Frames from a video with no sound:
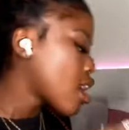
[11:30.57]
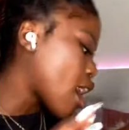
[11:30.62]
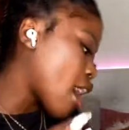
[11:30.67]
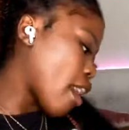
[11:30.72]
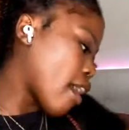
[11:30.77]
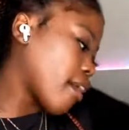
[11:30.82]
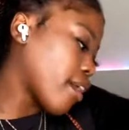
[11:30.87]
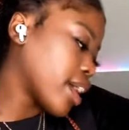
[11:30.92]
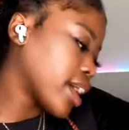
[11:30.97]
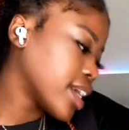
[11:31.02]

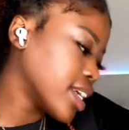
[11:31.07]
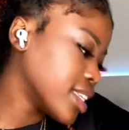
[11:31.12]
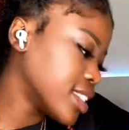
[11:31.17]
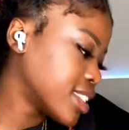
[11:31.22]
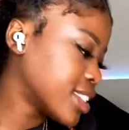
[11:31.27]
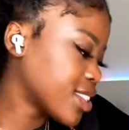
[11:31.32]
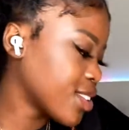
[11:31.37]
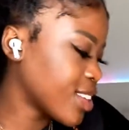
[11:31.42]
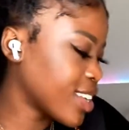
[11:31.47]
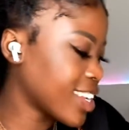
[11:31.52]
All right,
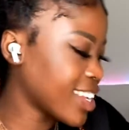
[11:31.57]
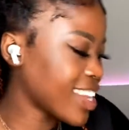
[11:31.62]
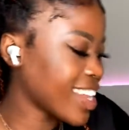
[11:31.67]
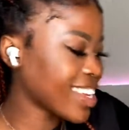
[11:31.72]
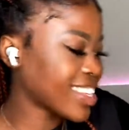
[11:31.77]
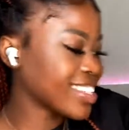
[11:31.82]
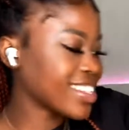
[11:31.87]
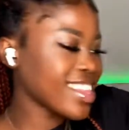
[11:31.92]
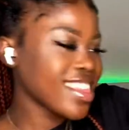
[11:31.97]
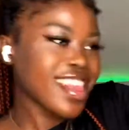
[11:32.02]
so the
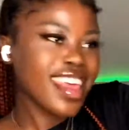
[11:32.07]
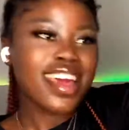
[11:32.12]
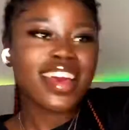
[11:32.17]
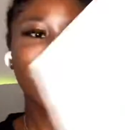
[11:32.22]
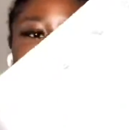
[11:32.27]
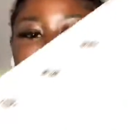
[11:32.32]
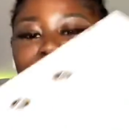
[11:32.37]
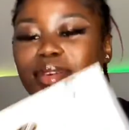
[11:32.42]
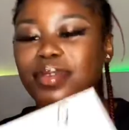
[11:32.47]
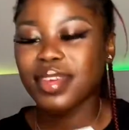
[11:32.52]
next thing that
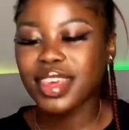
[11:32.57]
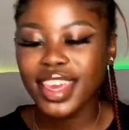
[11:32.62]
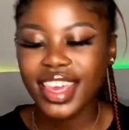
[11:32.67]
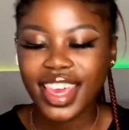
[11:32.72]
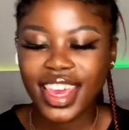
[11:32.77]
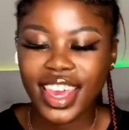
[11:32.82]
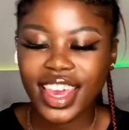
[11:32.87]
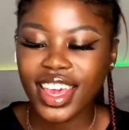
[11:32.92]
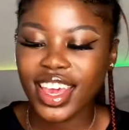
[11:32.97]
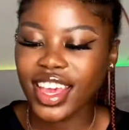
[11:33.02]
come in
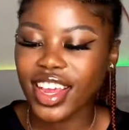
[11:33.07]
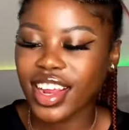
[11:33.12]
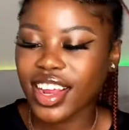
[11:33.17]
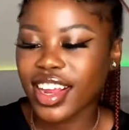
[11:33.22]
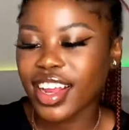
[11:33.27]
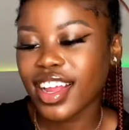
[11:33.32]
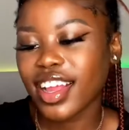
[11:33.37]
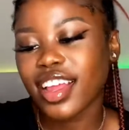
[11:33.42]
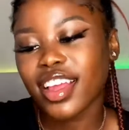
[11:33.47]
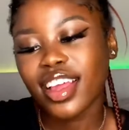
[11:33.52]
here